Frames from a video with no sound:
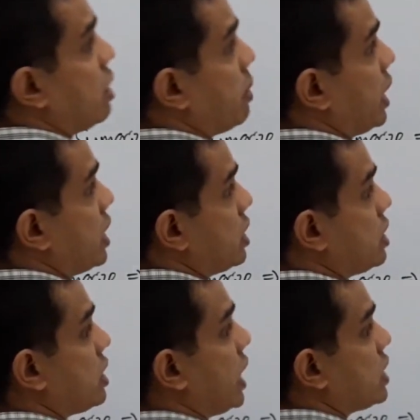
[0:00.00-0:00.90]

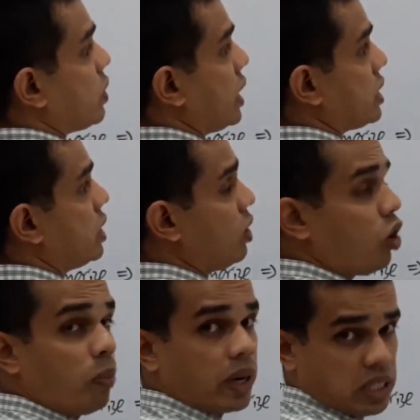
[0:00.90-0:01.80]
managers as well as the
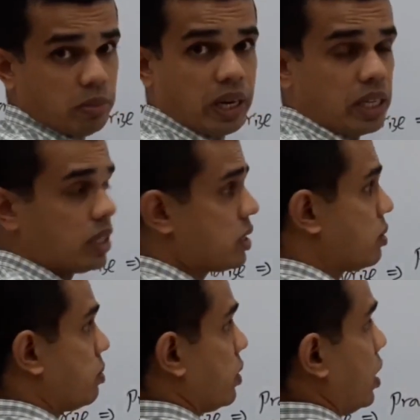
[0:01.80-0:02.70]
operational managers.
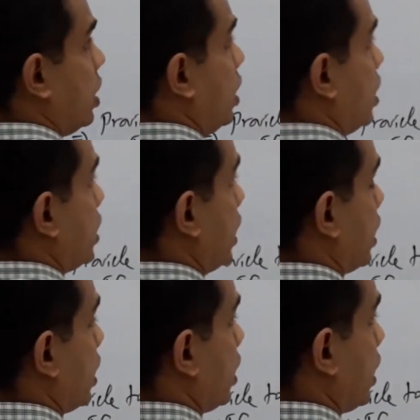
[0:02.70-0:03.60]

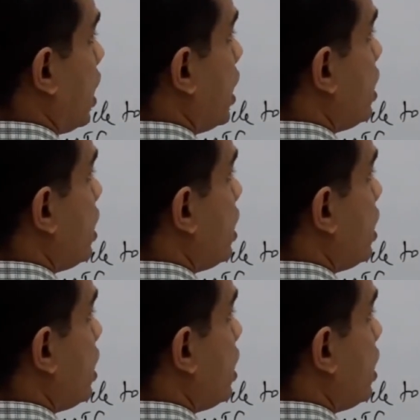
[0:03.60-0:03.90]
Then regarding